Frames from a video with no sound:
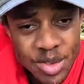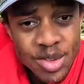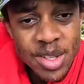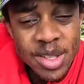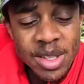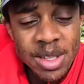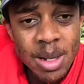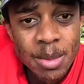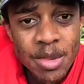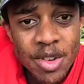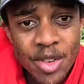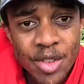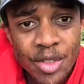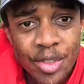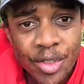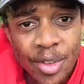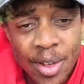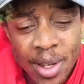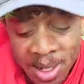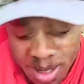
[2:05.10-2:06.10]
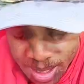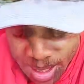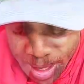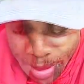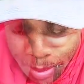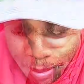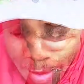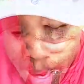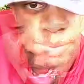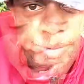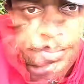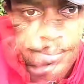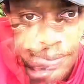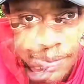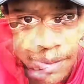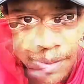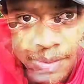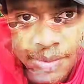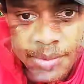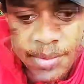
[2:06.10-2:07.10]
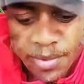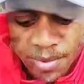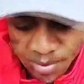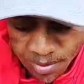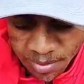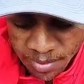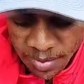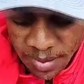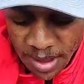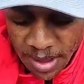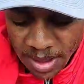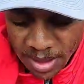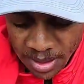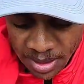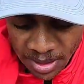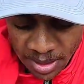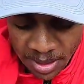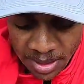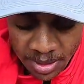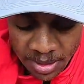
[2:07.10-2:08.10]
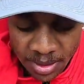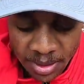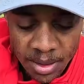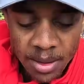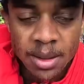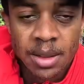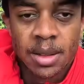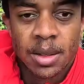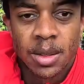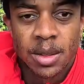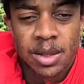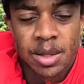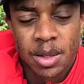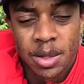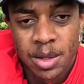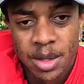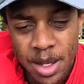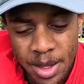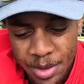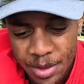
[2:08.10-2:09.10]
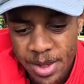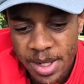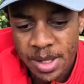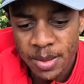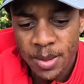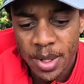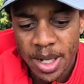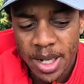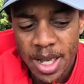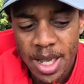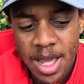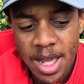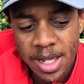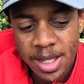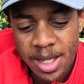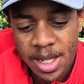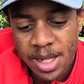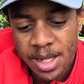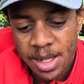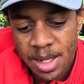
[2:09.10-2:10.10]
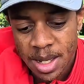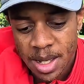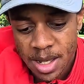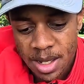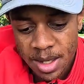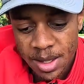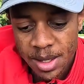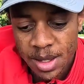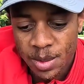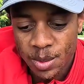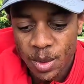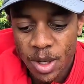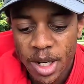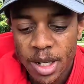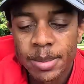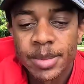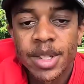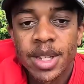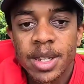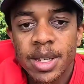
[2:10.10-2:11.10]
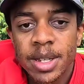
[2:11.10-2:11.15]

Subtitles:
are just some of my favorites. Also, another reason why I like these worms